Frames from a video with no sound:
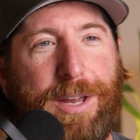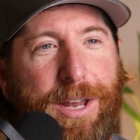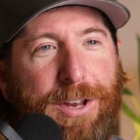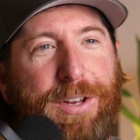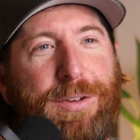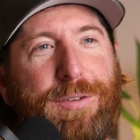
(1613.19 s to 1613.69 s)

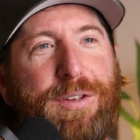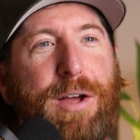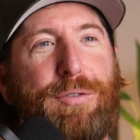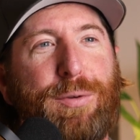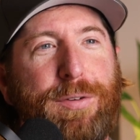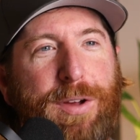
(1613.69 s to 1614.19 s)
eating
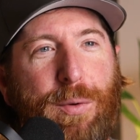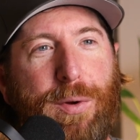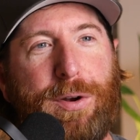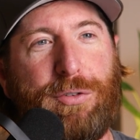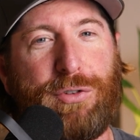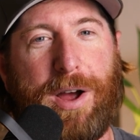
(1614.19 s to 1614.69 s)
schedule because I
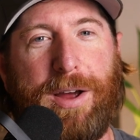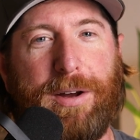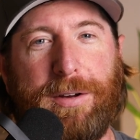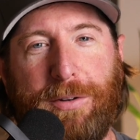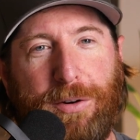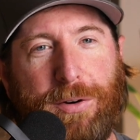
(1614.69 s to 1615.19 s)
wanted to
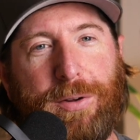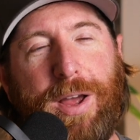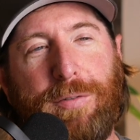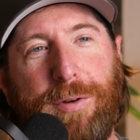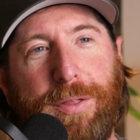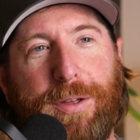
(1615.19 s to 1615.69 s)
try literally
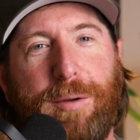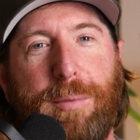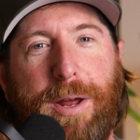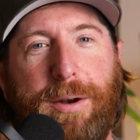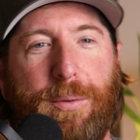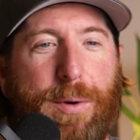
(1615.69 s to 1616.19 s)
everything, but
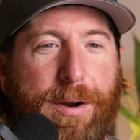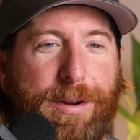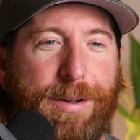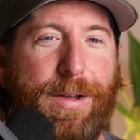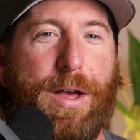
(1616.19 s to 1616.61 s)
I didn't want to